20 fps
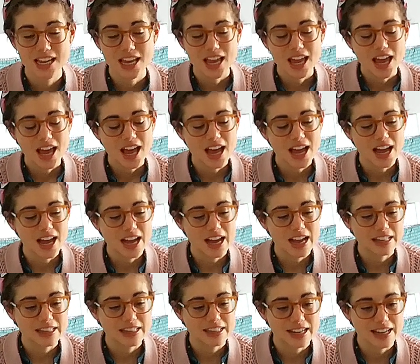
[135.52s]

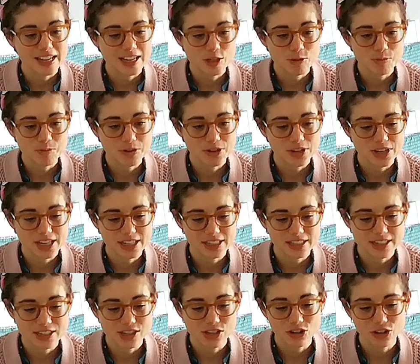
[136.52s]
And the next project
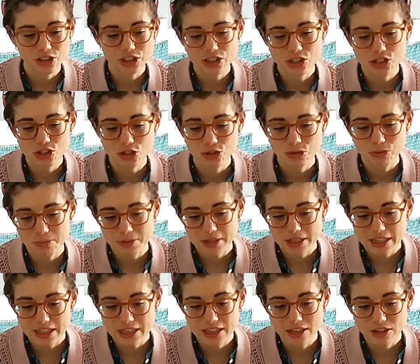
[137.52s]
is going to
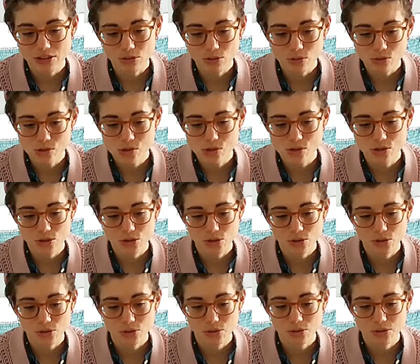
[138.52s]
be
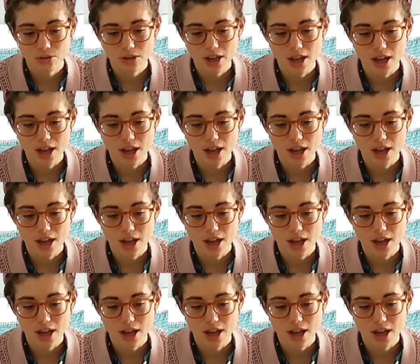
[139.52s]
also